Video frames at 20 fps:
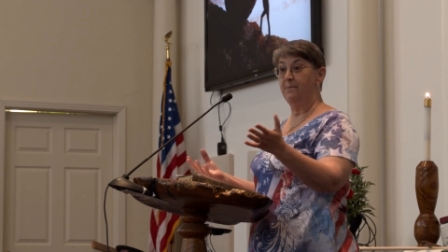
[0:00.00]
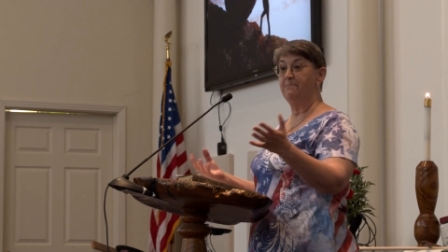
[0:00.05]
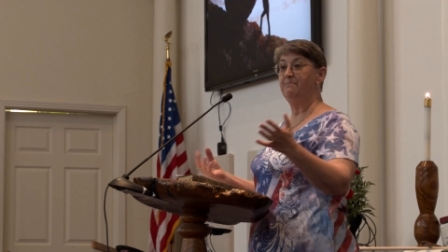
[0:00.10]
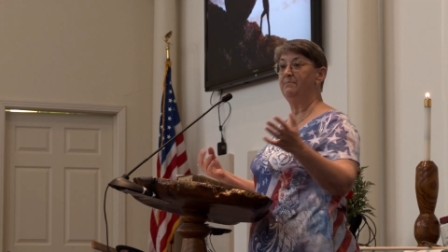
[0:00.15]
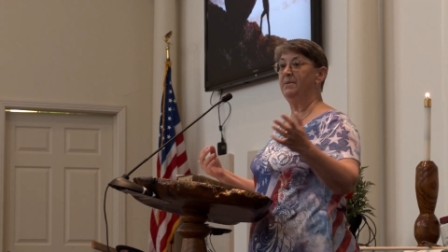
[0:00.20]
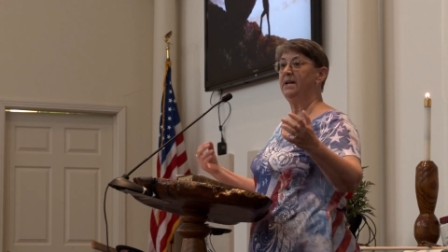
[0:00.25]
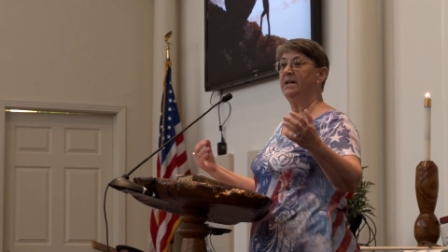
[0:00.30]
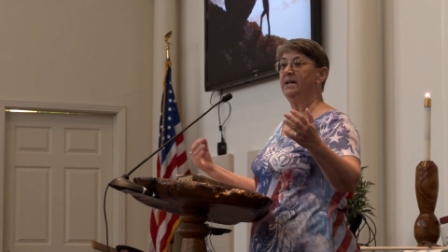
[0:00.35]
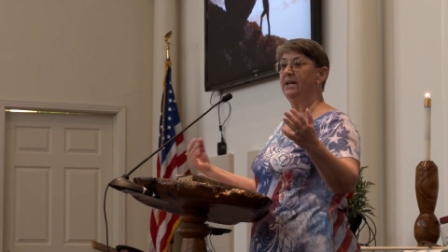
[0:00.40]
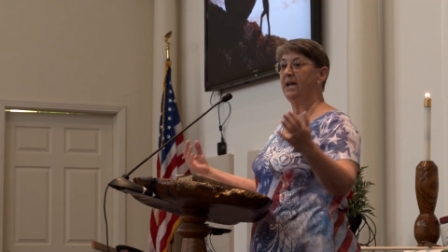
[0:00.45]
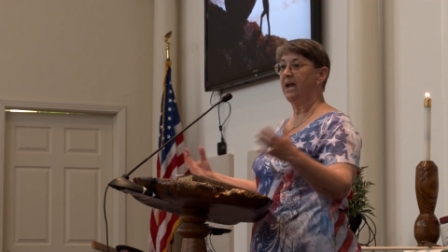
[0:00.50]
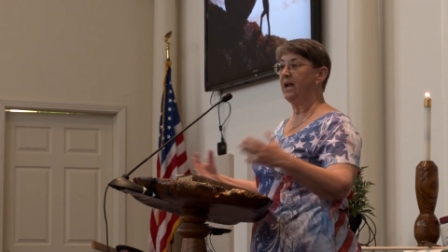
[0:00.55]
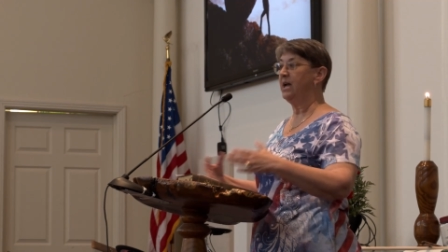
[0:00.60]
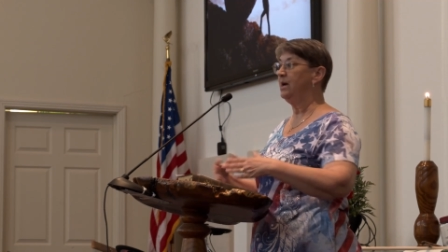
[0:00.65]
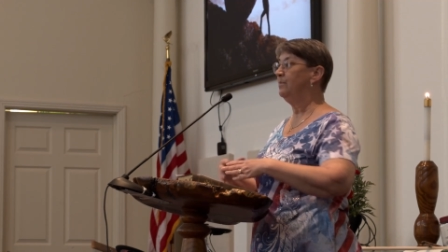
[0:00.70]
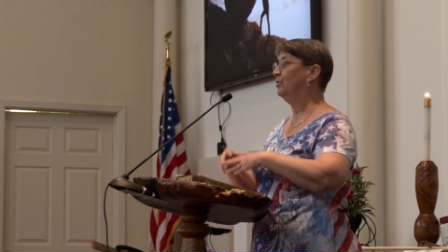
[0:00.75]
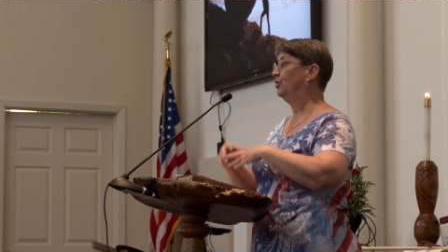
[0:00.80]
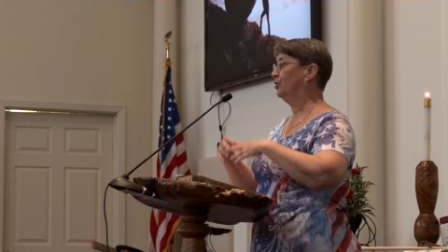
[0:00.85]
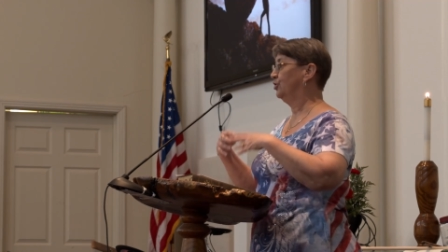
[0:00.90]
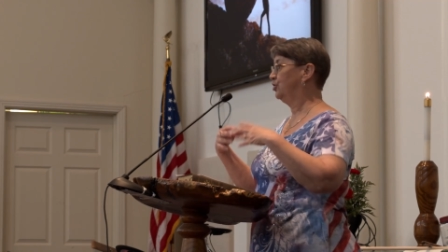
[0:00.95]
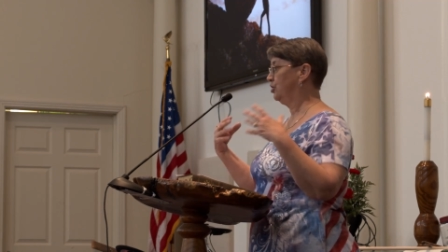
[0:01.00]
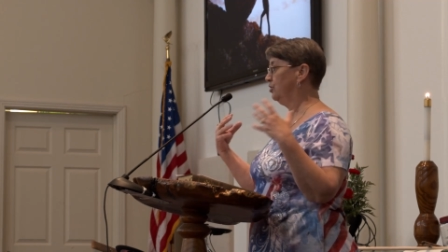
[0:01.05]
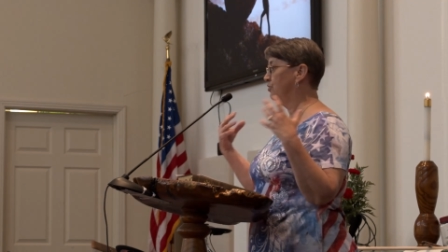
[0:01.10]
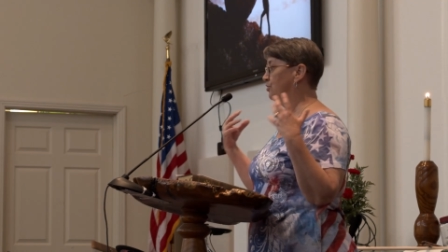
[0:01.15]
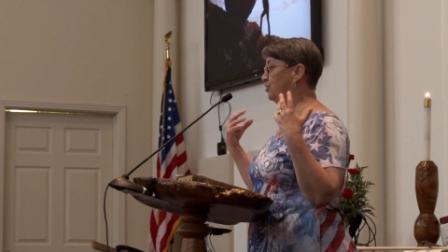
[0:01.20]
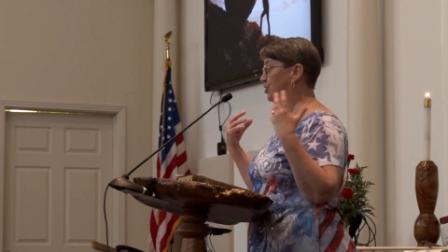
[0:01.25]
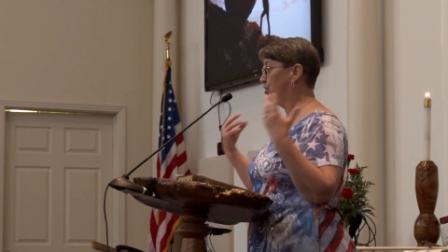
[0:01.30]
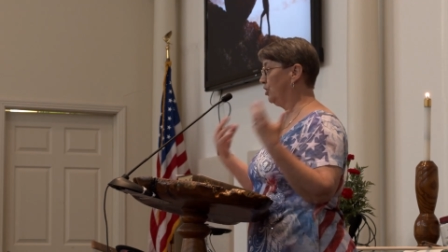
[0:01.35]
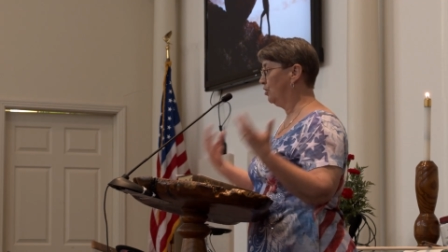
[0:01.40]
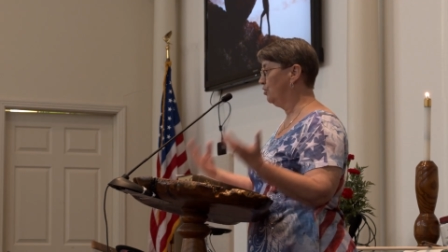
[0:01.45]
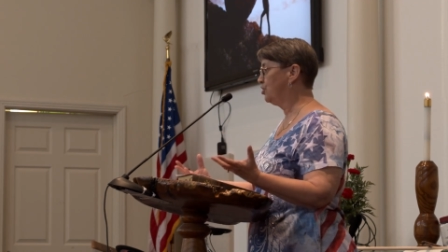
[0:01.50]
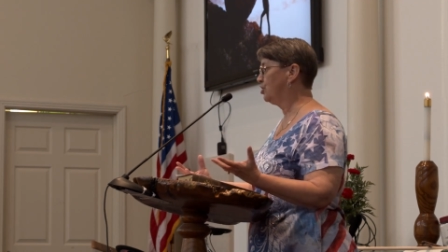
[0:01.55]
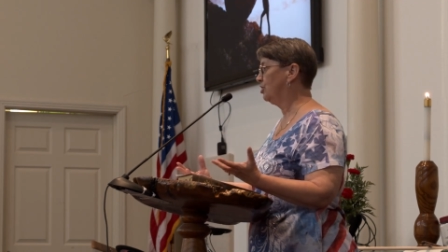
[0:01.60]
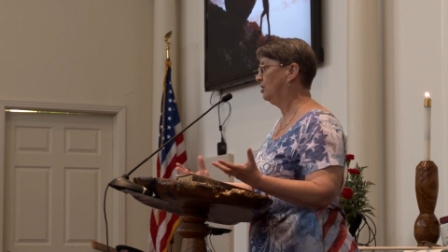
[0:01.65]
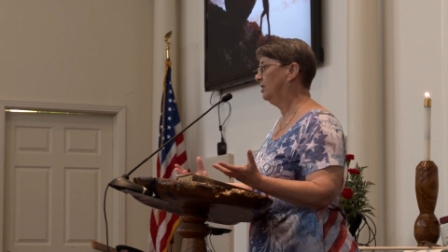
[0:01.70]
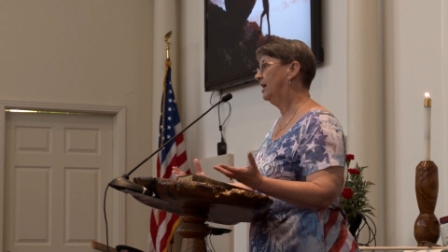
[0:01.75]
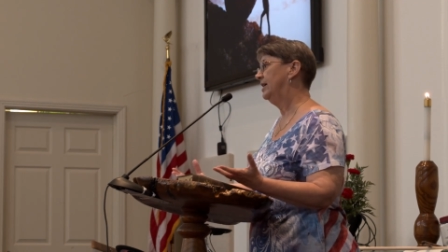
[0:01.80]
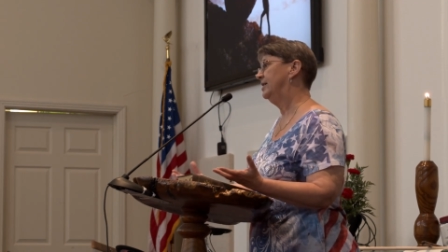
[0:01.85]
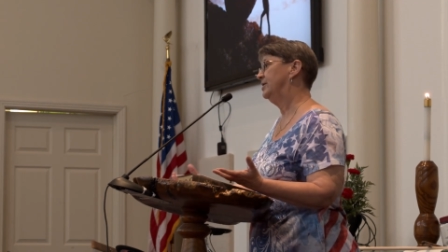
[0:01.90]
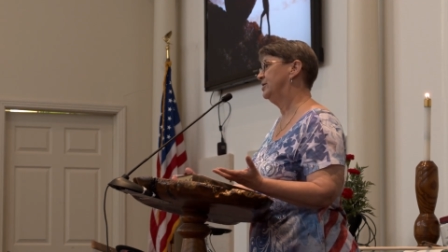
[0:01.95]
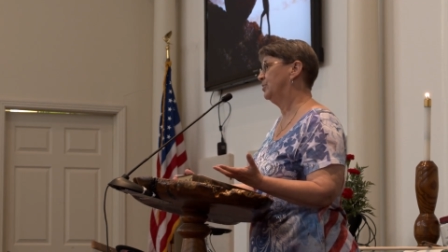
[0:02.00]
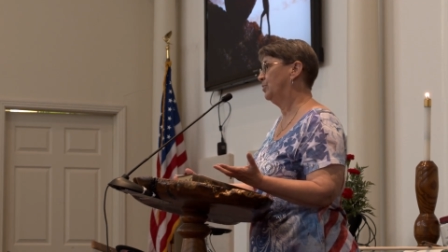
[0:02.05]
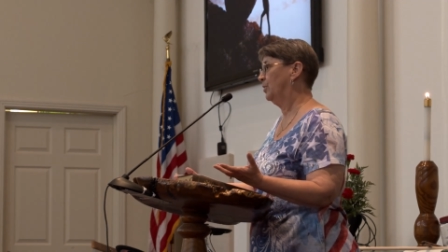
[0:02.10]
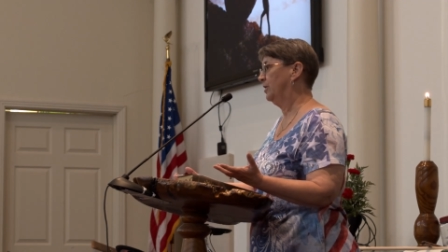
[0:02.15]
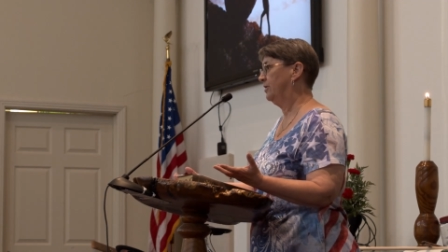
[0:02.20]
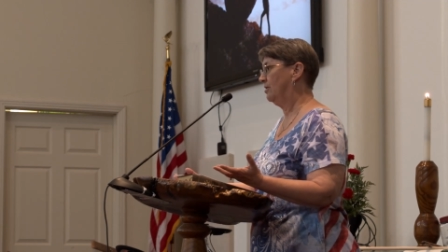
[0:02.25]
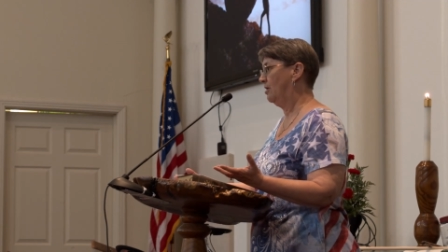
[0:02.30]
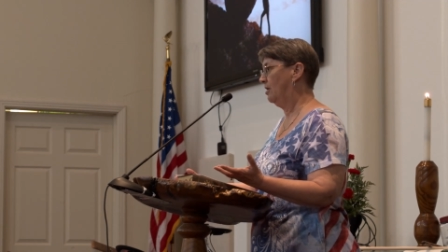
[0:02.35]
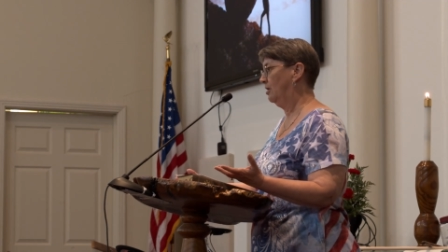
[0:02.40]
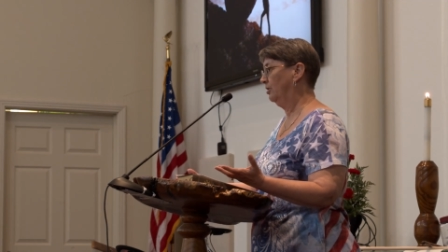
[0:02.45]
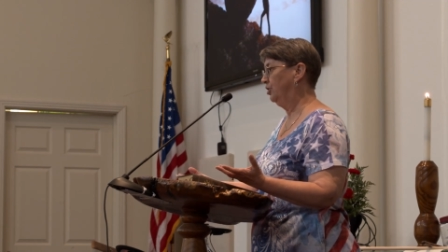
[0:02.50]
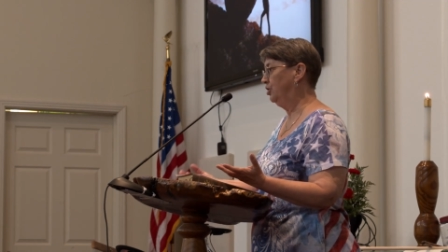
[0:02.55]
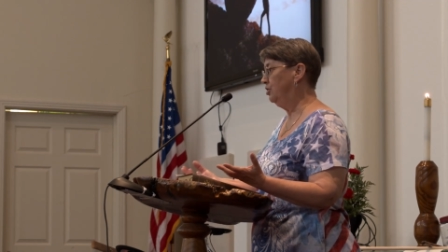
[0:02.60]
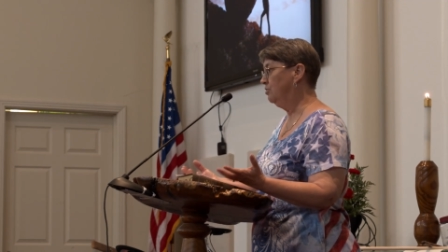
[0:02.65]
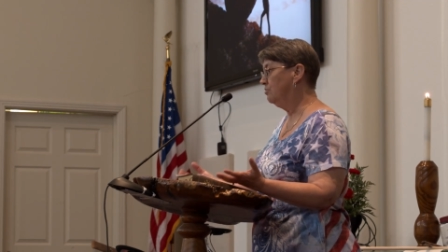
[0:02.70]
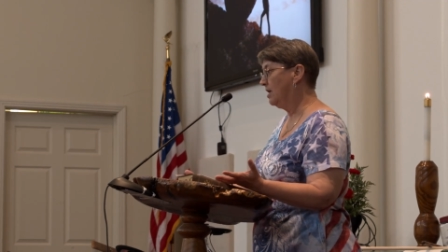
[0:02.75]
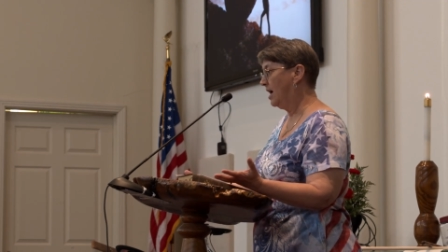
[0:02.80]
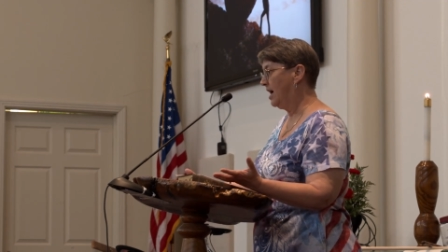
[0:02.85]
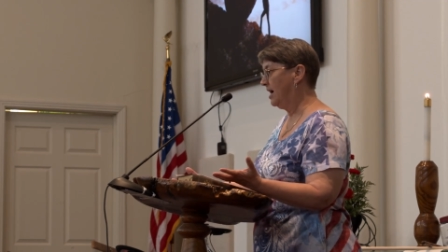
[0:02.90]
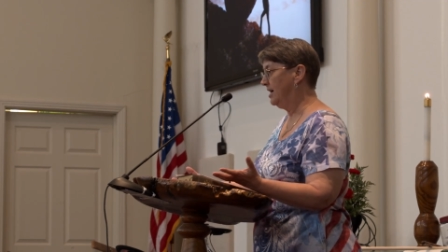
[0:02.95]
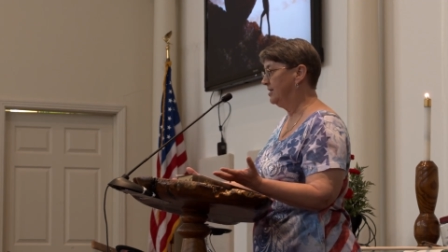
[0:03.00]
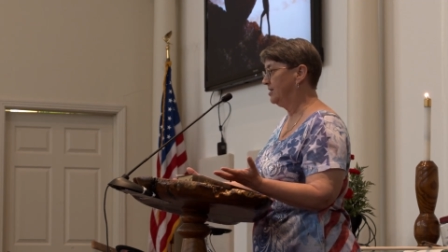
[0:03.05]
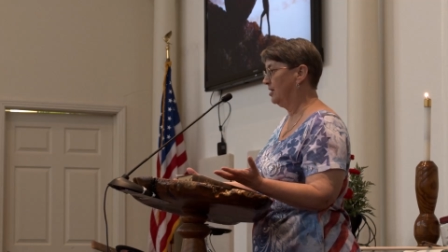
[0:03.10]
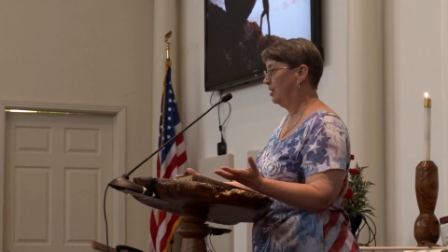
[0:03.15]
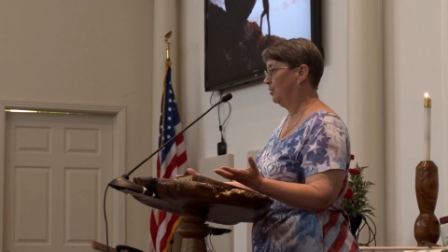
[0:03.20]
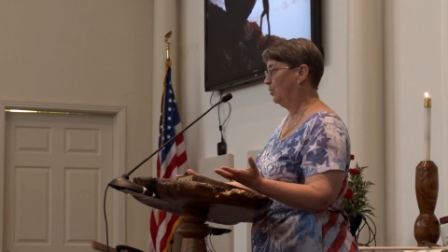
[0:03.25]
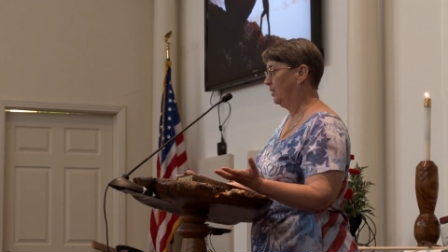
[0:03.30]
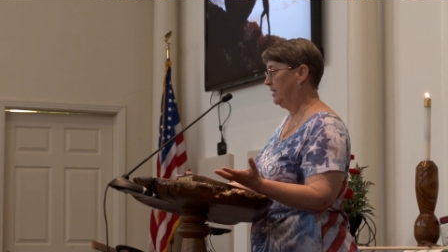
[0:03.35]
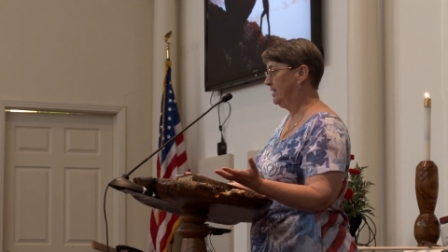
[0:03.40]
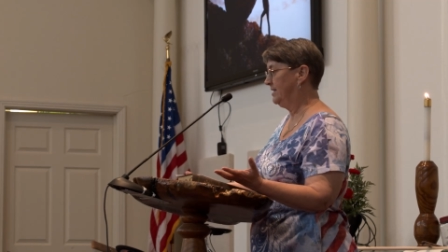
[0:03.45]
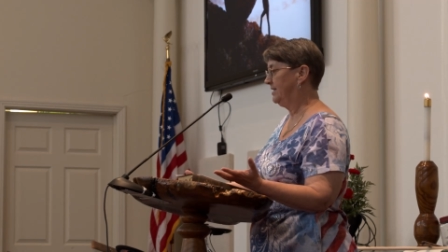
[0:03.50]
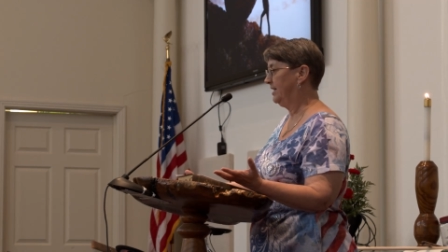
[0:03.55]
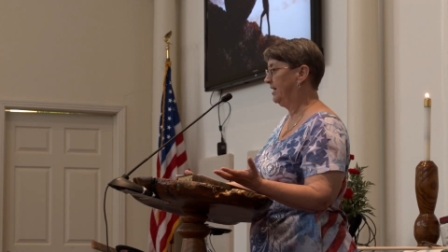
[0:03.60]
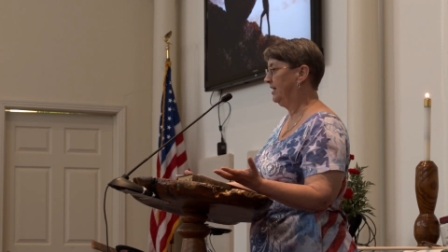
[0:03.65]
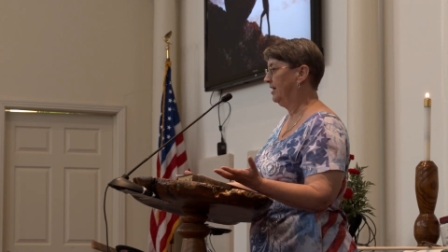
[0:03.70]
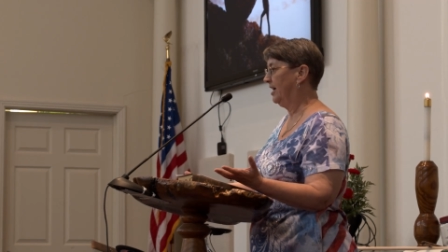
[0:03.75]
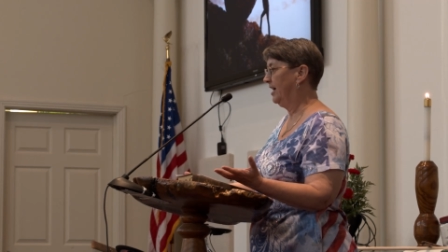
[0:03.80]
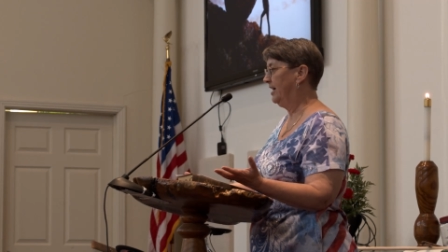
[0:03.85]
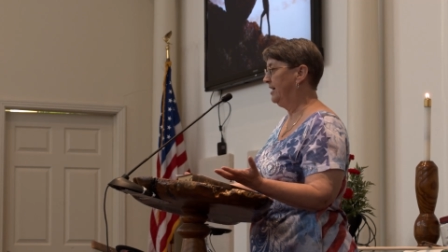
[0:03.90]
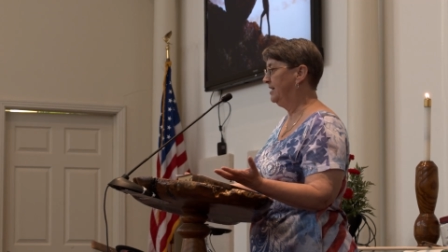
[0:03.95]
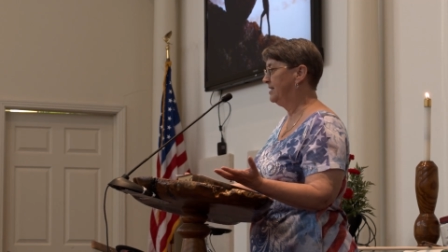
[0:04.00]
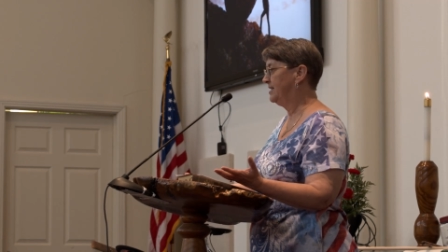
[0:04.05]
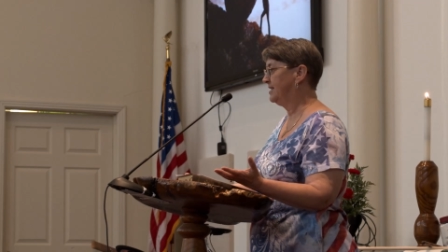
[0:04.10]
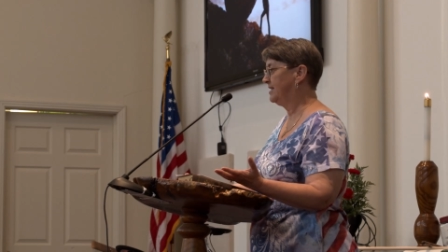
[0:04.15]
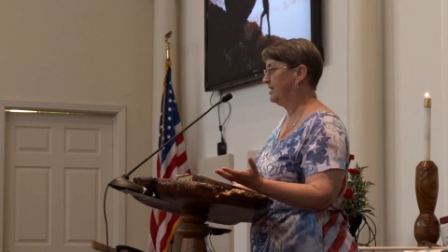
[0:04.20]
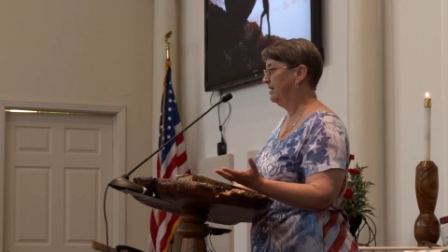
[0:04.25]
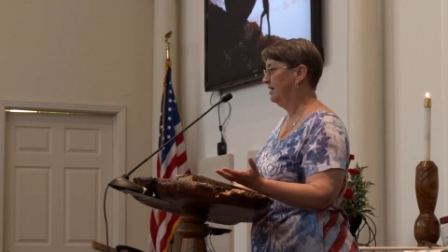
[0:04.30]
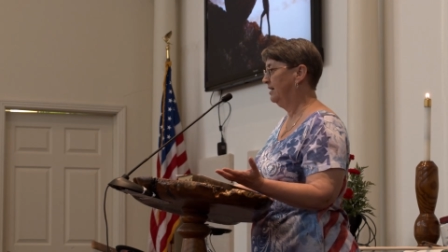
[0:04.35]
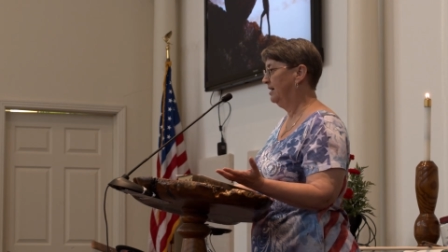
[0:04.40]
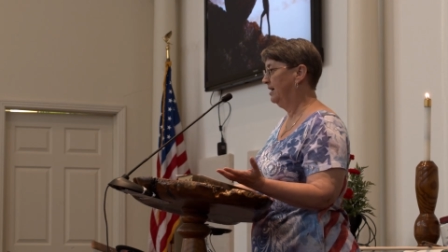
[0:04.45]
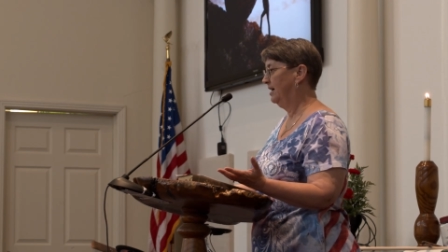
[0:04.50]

and being able to socialize with all you guys on Wednesday nights,